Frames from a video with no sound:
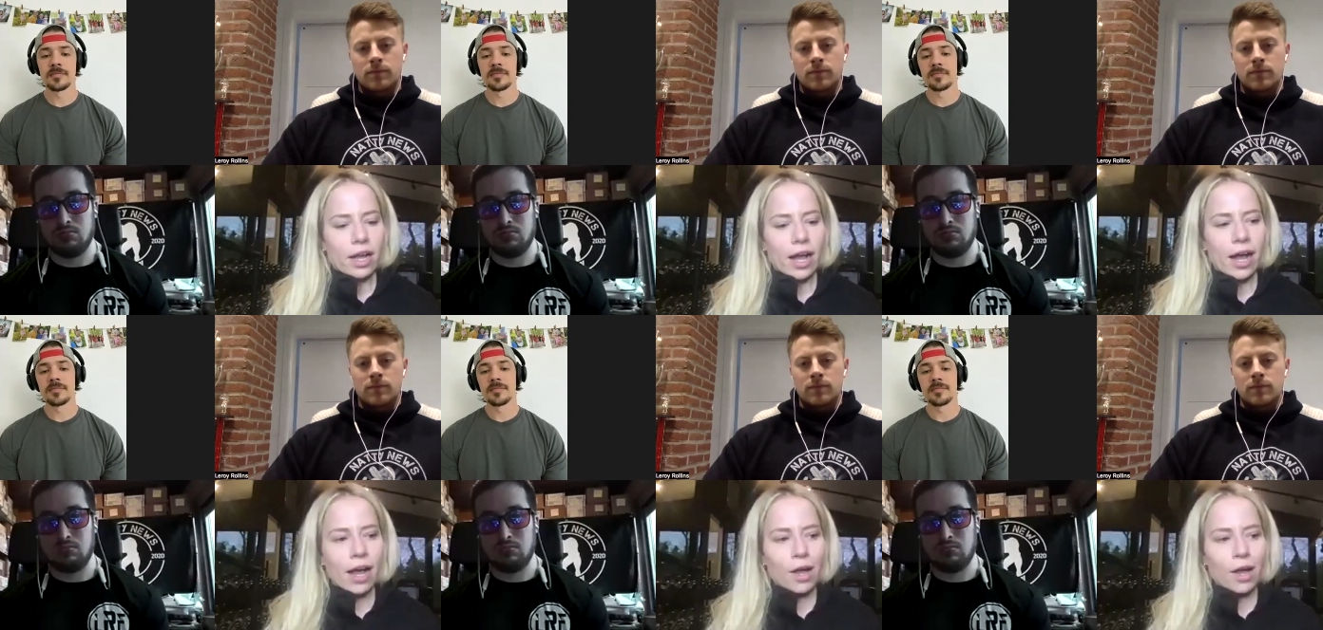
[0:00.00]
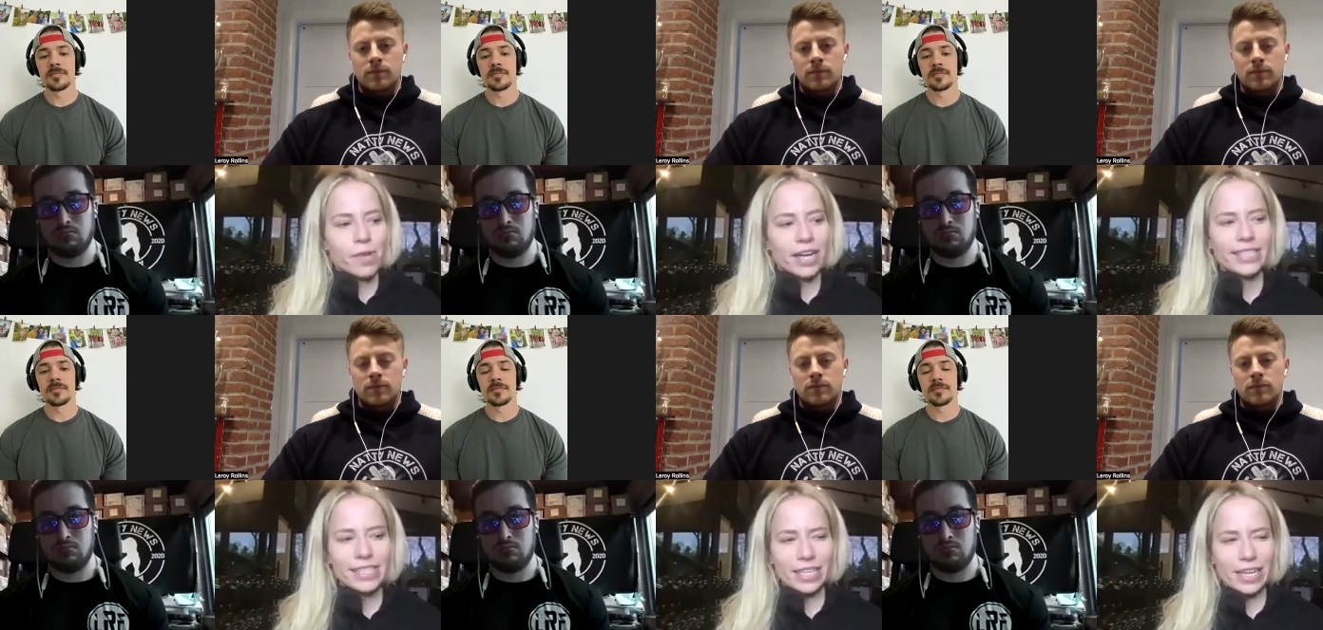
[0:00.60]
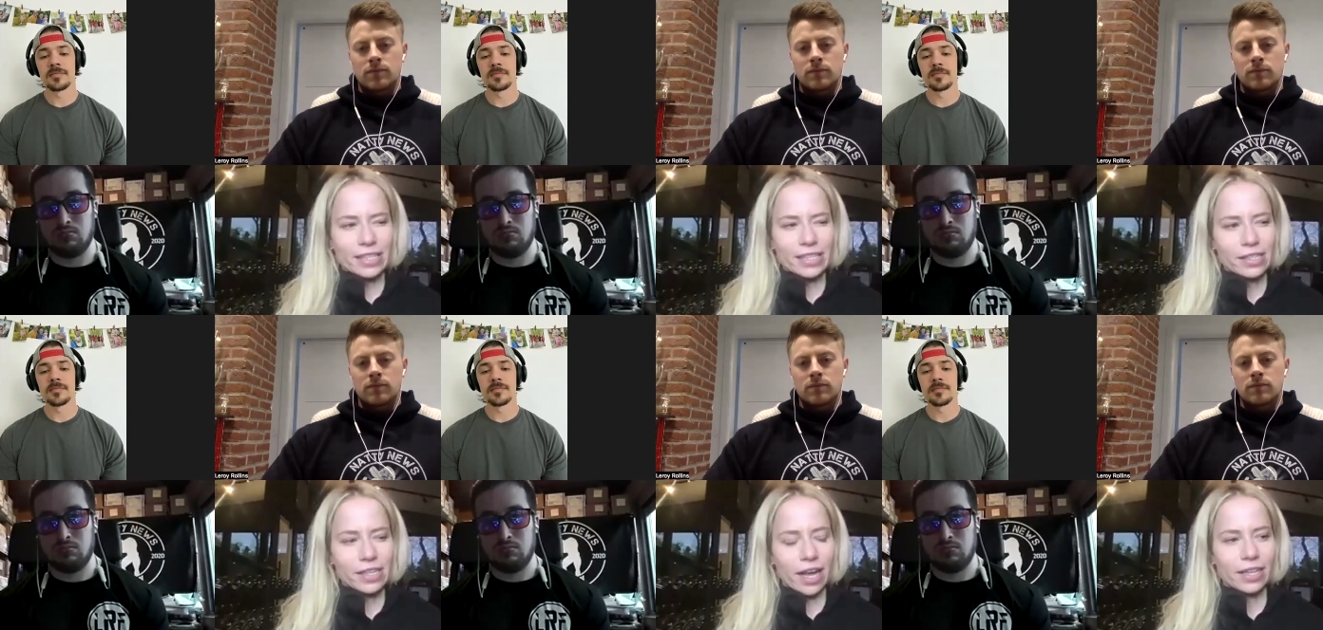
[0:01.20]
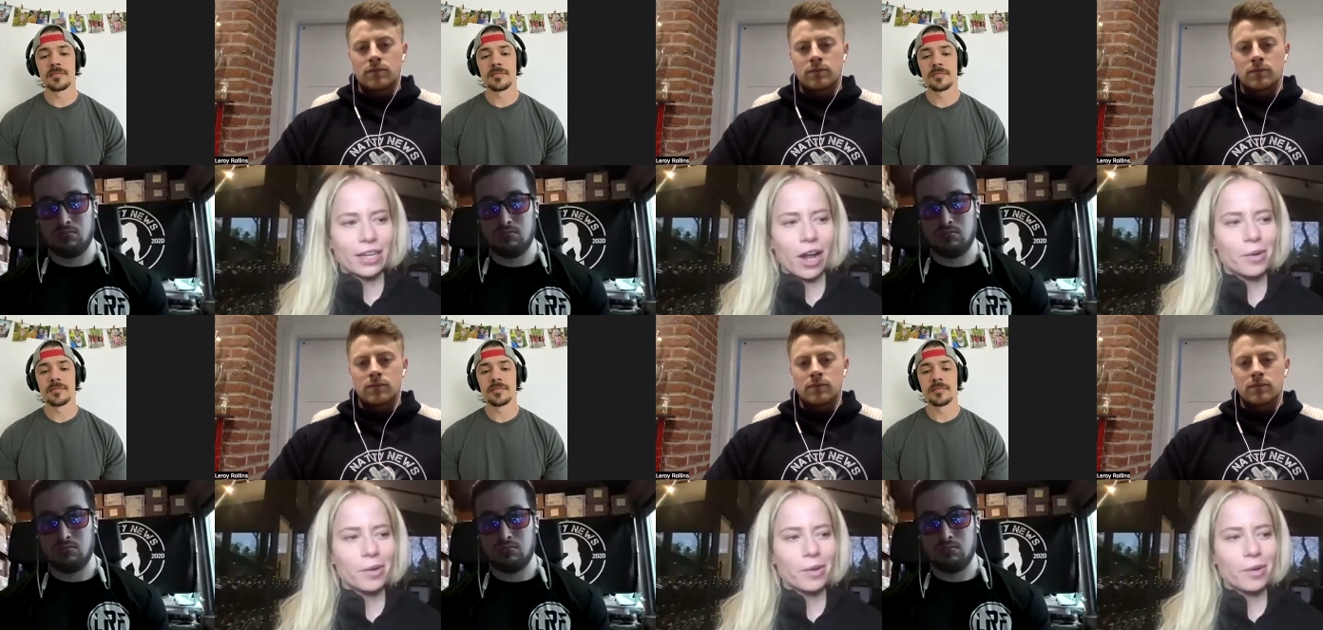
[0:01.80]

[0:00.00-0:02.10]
Speaker 1: I didn't. I think I